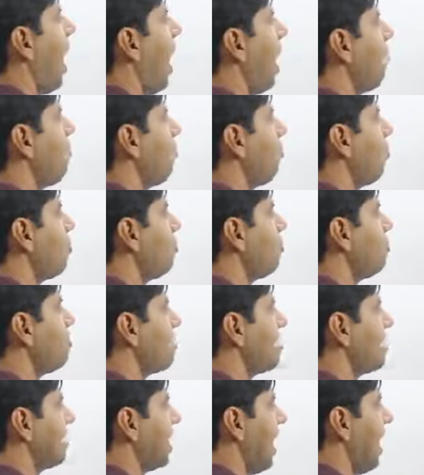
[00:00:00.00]
I want to
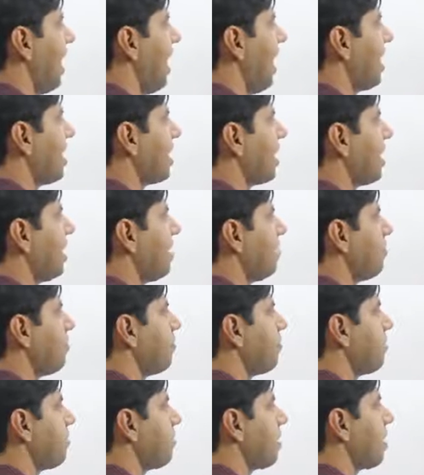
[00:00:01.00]
select
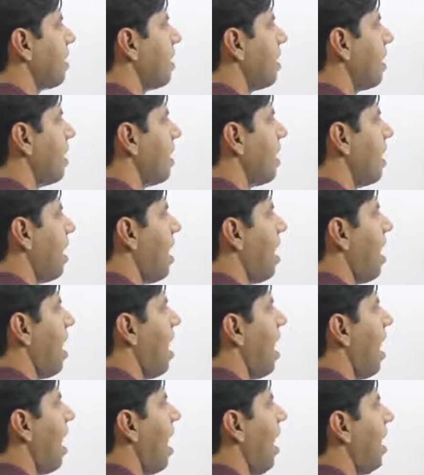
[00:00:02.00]

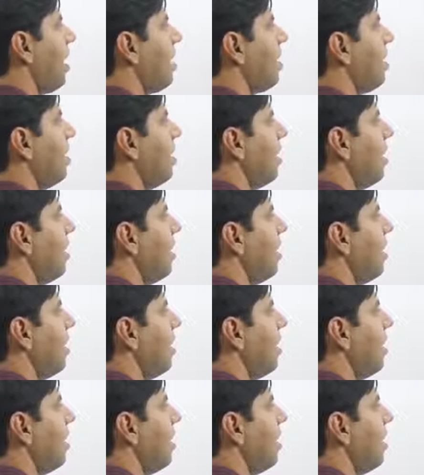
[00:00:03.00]
R